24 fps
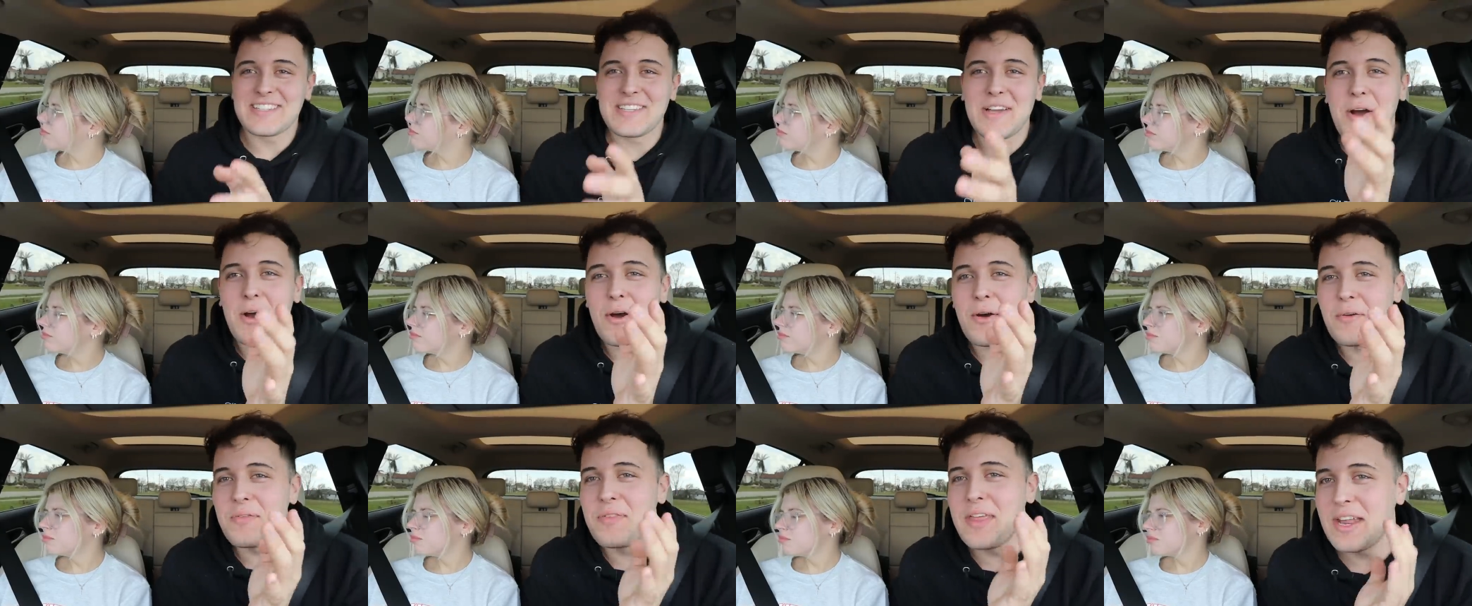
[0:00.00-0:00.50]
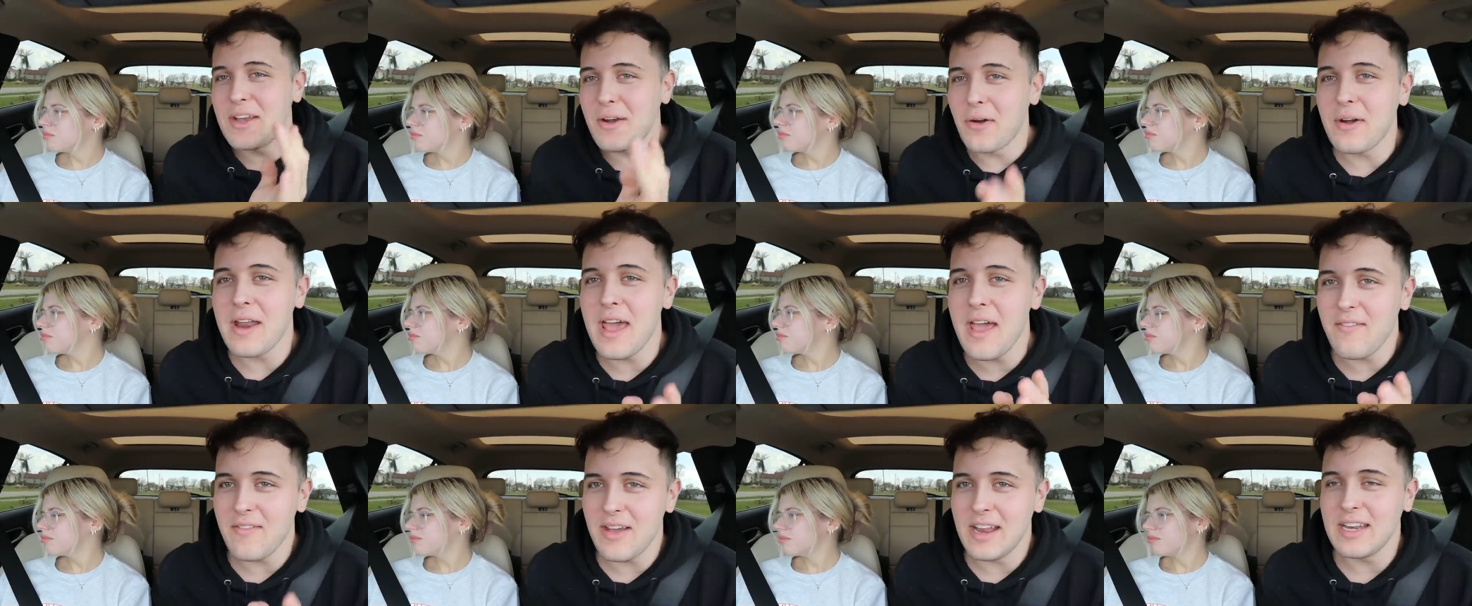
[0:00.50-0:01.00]
Speaker 1: so they
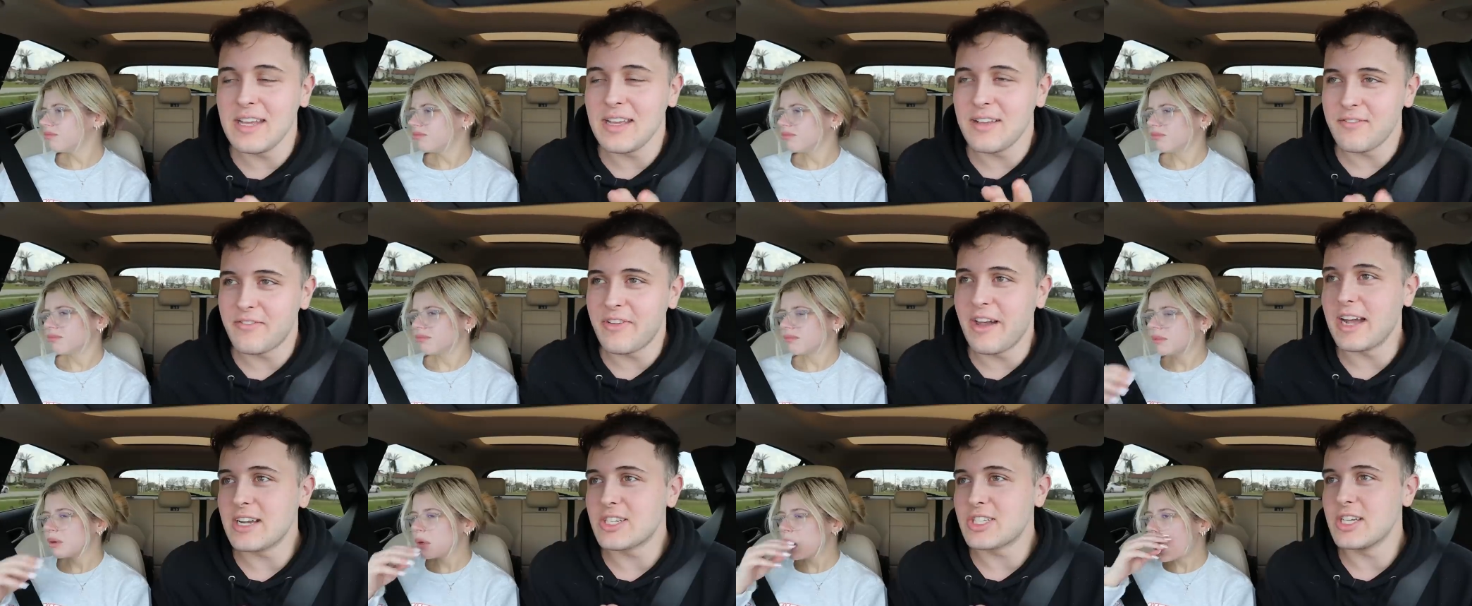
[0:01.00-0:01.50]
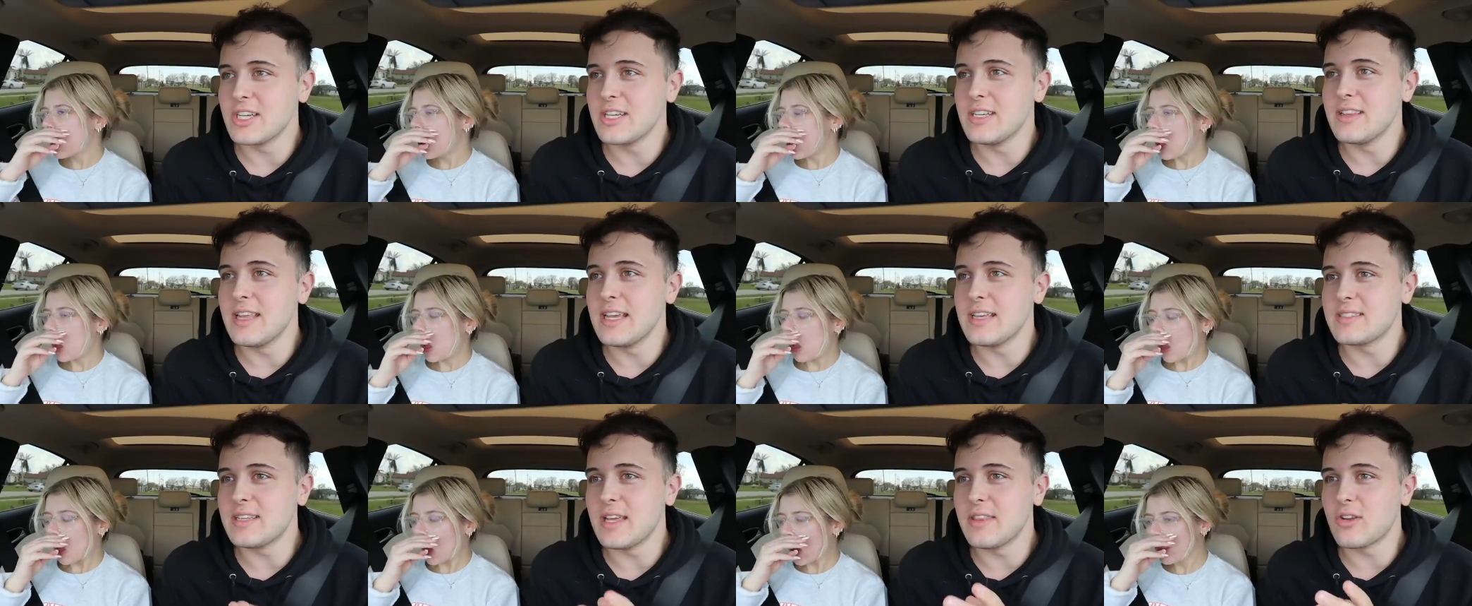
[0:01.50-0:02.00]
don't have any infection.
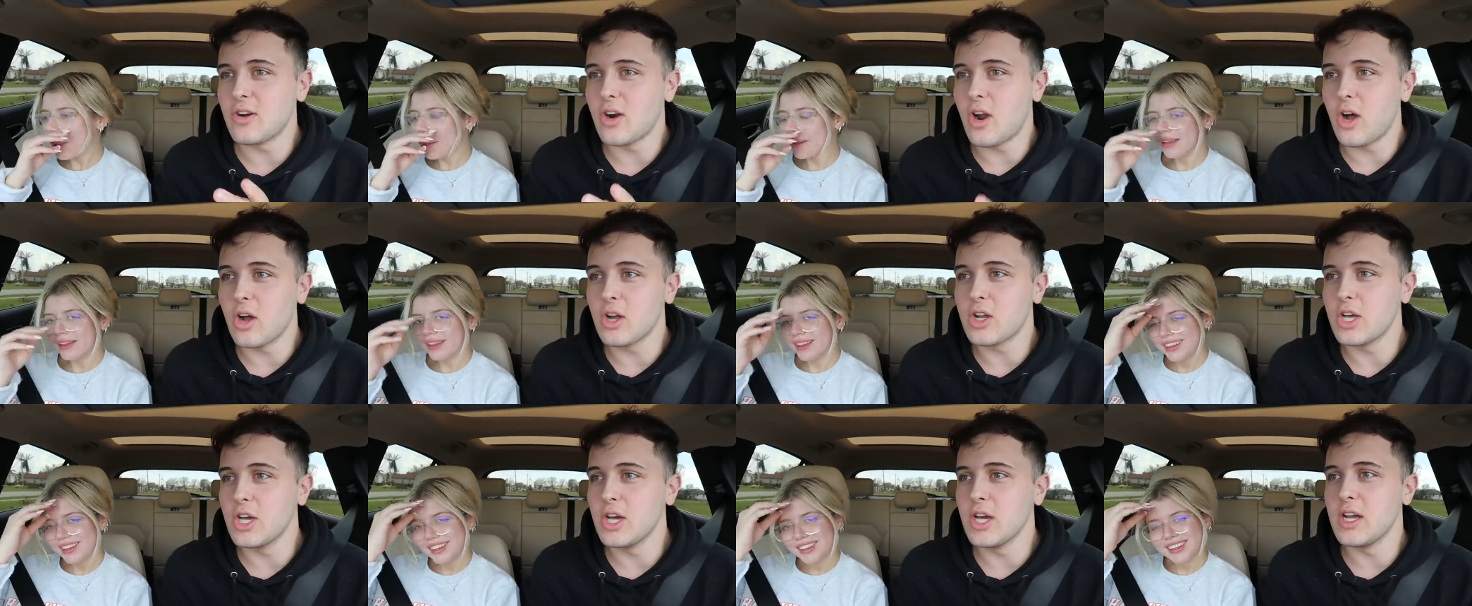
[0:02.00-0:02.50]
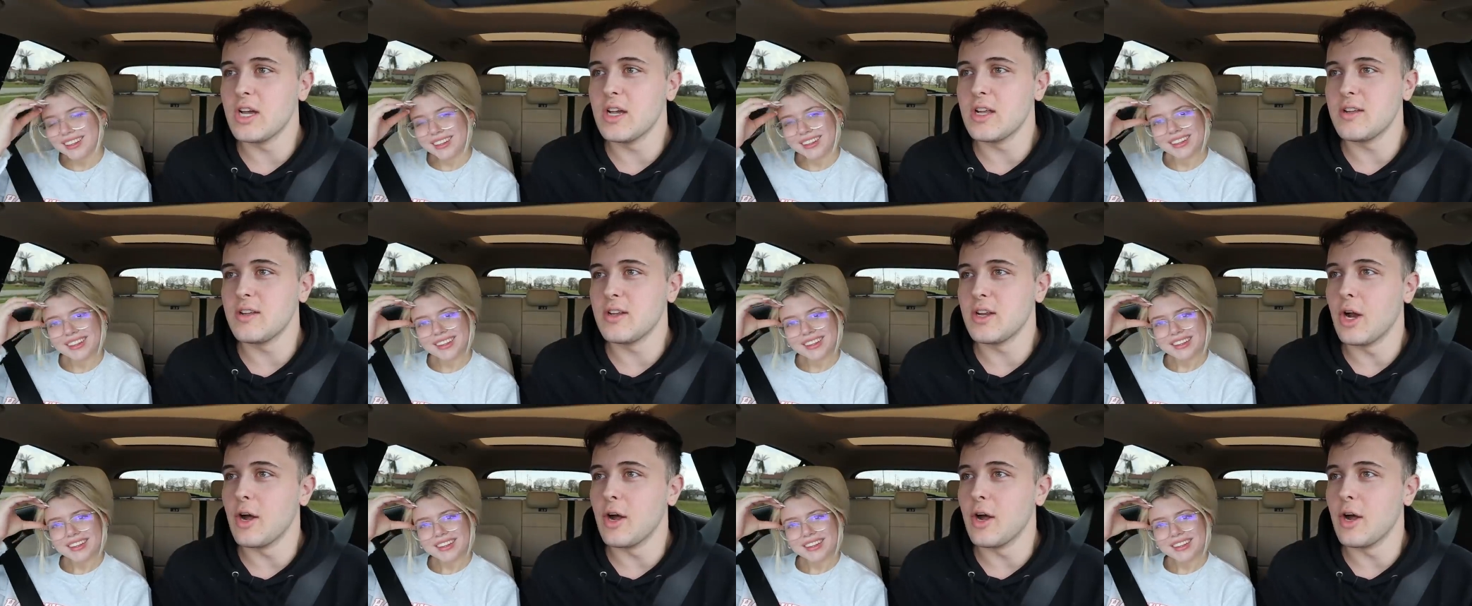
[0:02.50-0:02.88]
They said they're all good.